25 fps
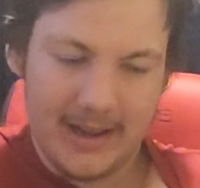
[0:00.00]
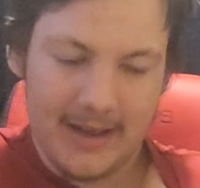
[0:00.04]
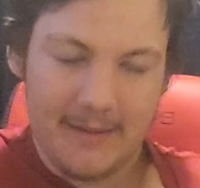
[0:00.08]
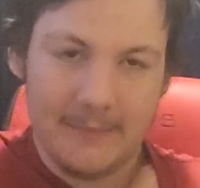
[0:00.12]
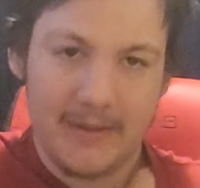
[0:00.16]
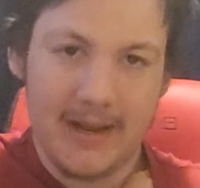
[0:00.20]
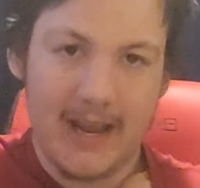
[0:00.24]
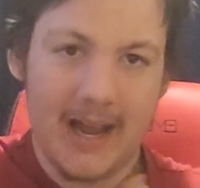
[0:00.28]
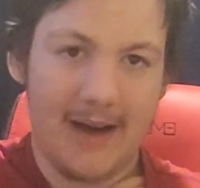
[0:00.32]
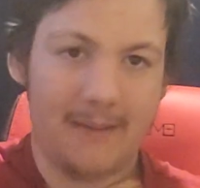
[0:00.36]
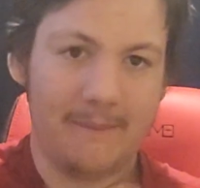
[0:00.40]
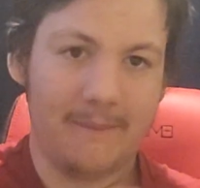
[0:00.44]

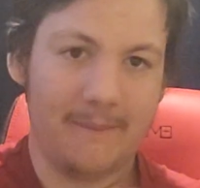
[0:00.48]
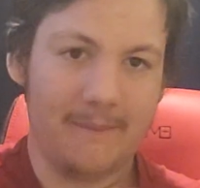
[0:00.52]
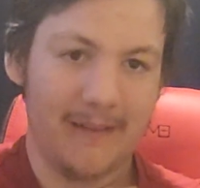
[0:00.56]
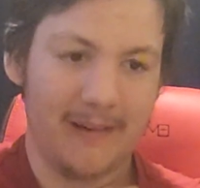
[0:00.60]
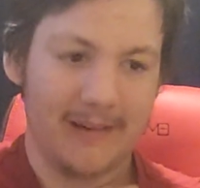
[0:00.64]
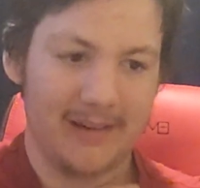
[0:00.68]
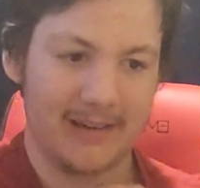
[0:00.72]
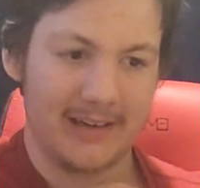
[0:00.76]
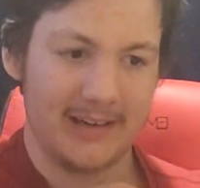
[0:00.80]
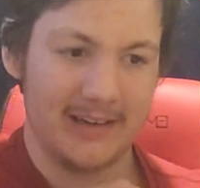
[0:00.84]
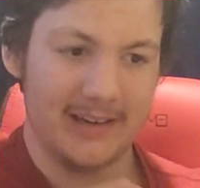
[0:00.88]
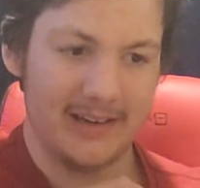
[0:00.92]
yeah, I'm
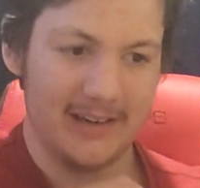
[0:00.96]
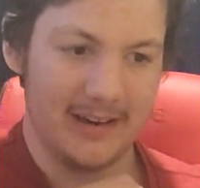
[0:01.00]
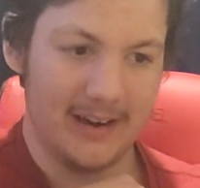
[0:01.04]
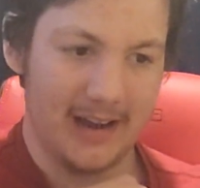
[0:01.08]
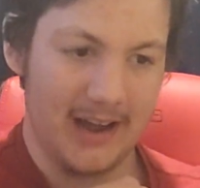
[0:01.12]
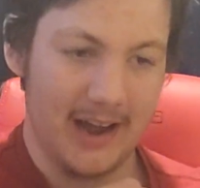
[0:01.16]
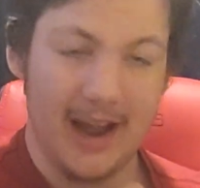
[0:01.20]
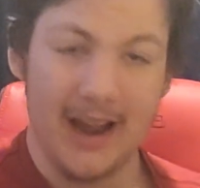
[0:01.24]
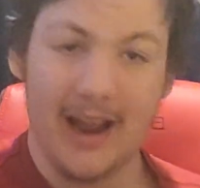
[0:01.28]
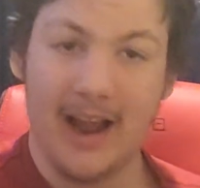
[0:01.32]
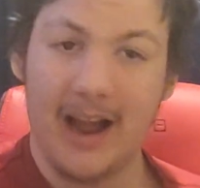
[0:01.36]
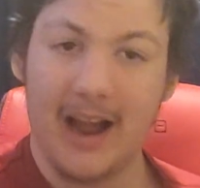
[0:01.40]
working.
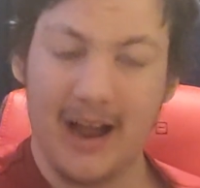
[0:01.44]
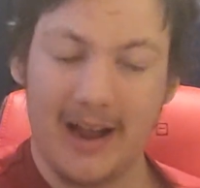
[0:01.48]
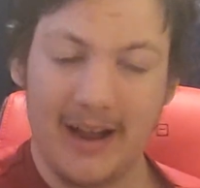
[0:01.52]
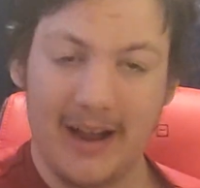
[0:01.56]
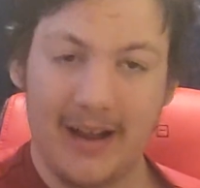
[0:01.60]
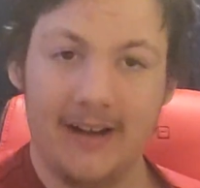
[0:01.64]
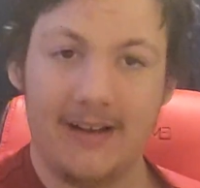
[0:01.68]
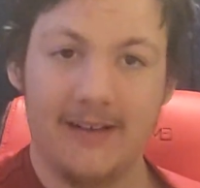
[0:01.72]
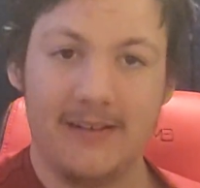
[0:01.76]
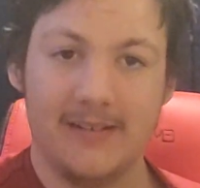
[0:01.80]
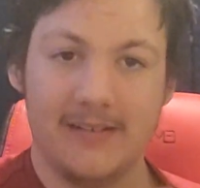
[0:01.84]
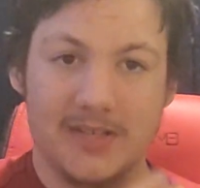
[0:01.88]

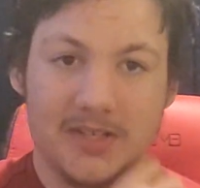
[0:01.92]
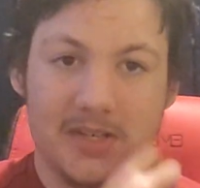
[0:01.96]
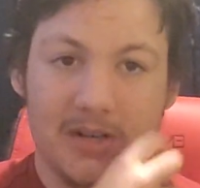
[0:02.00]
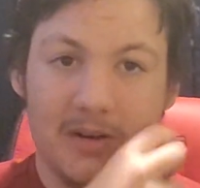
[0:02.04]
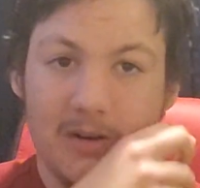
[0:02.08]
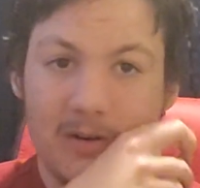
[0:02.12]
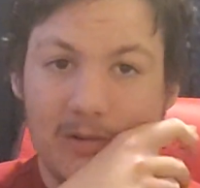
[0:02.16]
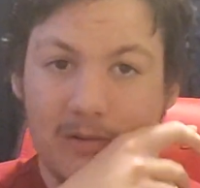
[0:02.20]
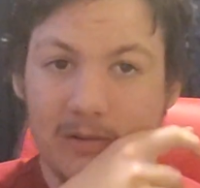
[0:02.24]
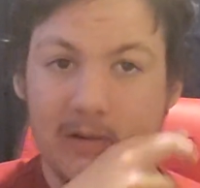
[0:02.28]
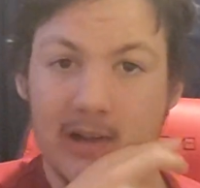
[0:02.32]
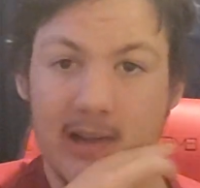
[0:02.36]

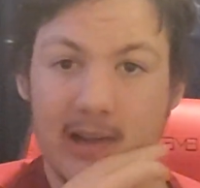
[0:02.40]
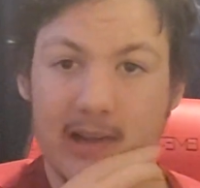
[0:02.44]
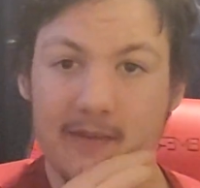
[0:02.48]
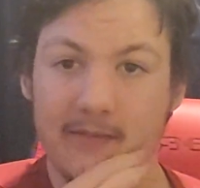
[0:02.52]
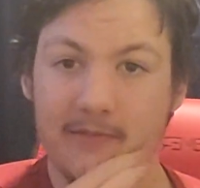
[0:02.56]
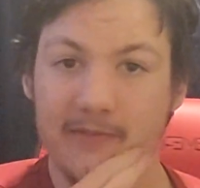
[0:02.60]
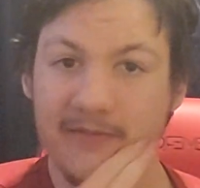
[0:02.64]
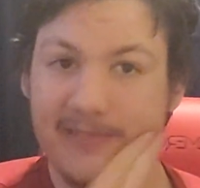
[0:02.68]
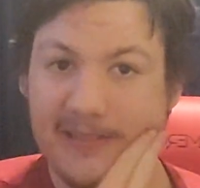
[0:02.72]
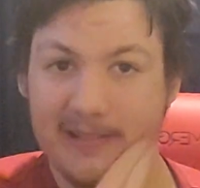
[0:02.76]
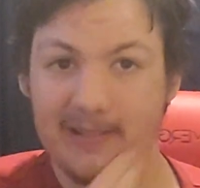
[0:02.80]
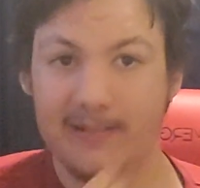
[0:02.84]
So if
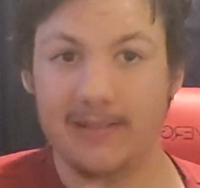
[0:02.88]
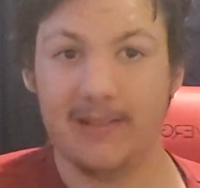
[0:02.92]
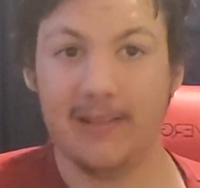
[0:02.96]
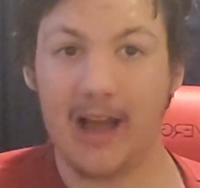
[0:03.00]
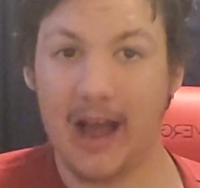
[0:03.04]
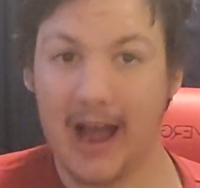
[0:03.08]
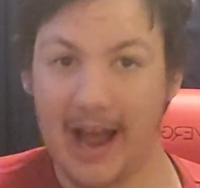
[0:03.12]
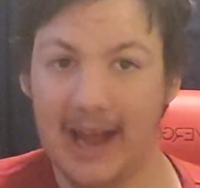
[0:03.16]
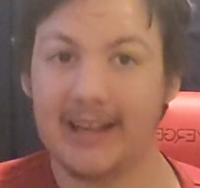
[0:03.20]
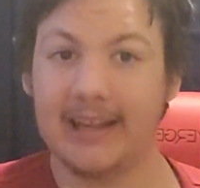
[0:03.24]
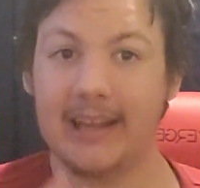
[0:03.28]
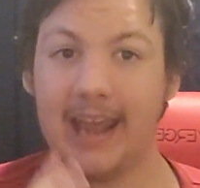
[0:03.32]

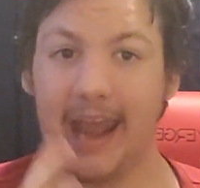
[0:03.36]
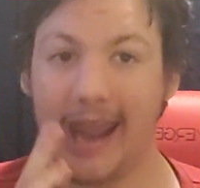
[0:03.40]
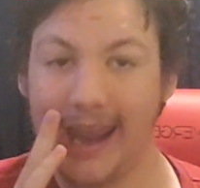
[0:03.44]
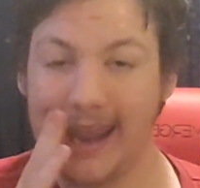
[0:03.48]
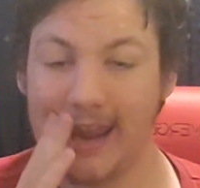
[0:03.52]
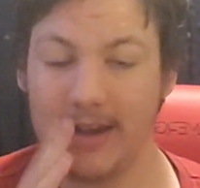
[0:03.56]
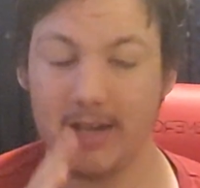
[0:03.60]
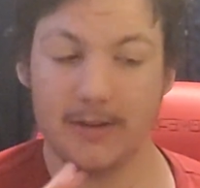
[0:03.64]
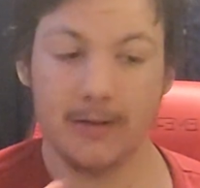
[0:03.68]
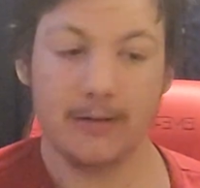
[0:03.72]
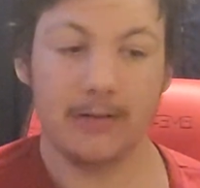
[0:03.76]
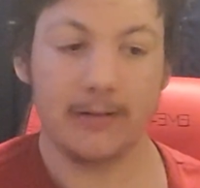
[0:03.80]
I
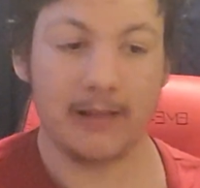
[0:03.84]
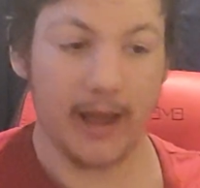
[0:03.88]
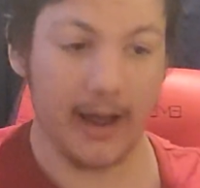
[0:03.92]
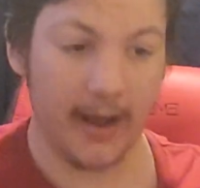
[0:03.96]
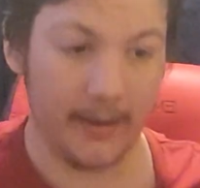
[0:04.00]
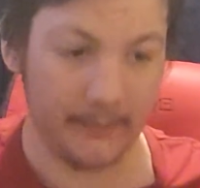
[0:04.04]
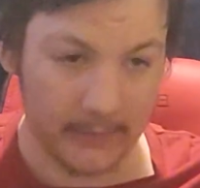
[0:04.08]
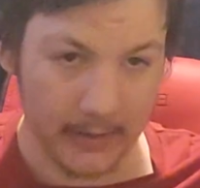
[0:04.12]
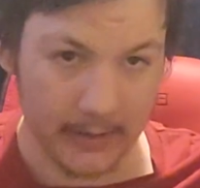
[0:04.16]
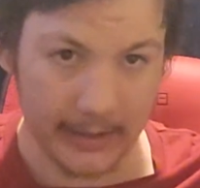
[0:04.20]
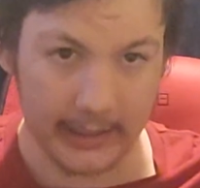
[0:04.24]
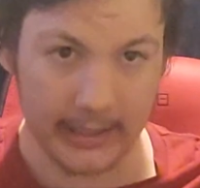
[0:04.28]
can do that,
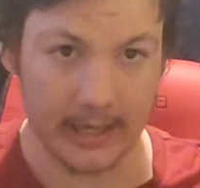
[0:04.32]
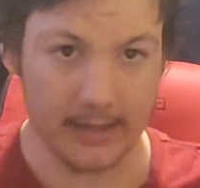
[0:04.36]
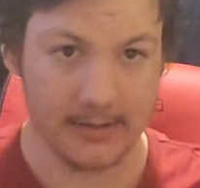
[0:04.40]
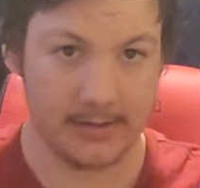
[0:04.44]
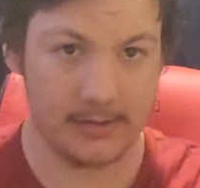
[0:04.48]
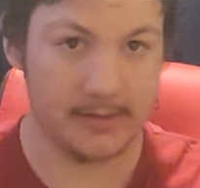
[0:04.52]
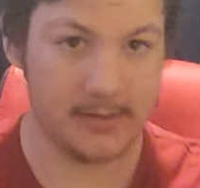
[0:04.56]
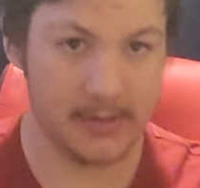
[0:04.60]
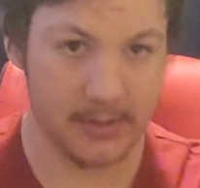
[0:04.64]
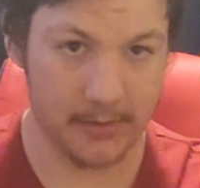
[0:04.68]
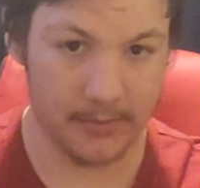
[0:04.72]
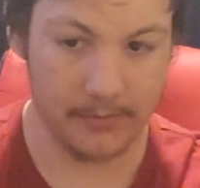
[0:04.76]
I'm going to get
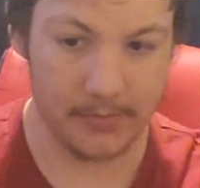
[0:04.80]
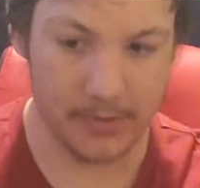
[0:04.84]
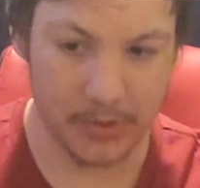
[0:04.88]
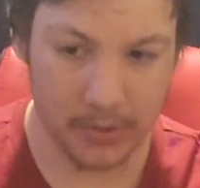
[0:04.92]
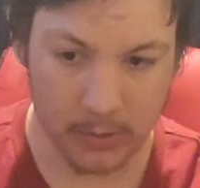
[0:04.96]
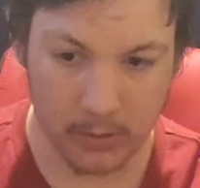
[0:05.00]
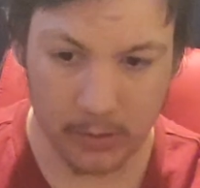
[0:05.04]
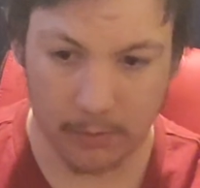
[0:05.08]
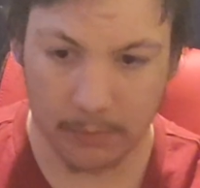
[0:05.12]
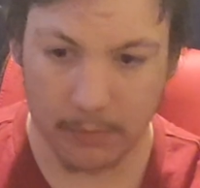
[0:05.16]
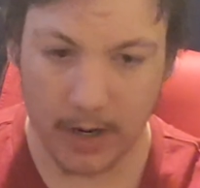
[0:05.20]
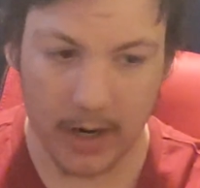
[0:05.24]
some
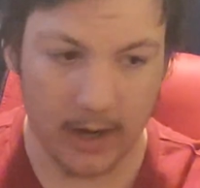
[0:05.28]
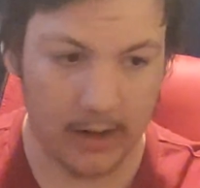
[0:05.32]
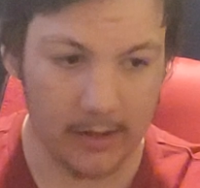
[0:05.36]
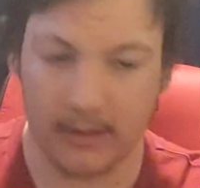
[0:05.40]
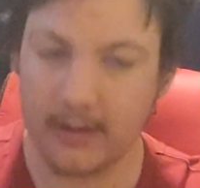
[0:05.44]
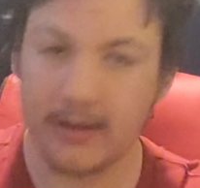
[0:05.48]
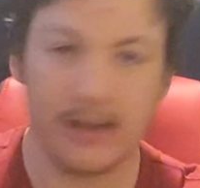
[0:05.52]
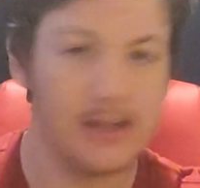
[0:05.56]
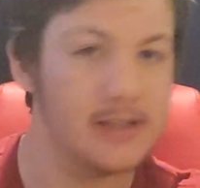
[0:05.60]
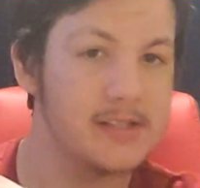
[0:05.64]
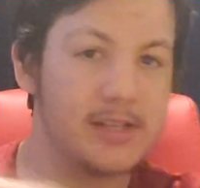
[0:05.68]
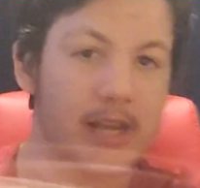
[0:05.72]
dual monitor.
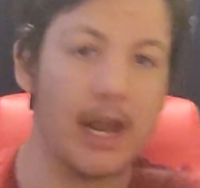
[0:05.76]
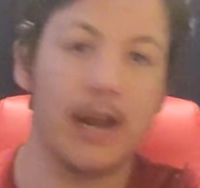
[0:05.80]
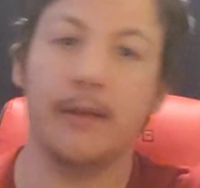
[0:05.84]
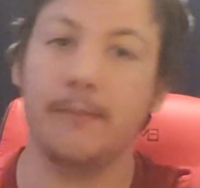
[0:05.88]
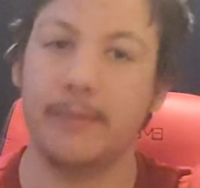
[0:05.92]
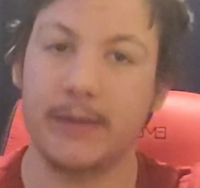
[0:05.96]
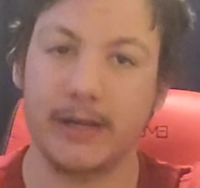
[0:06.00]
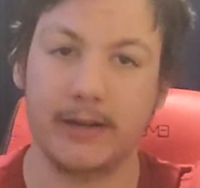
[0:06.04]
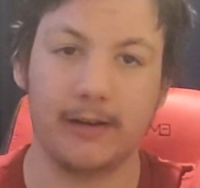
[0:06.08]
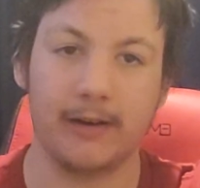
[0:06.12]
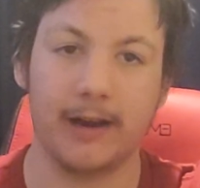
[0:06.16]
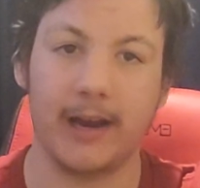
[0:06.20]
It's going to
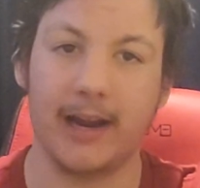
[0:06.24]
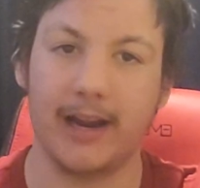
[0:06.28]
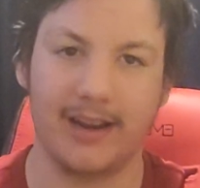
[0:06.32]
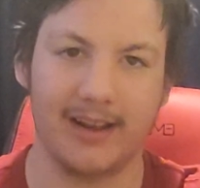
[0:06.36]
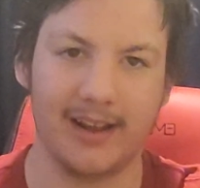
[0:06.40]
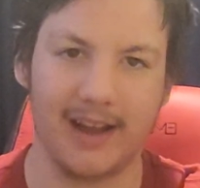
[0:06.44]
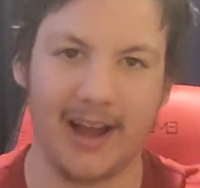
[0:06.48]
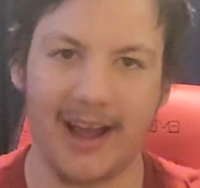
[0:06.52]
be great.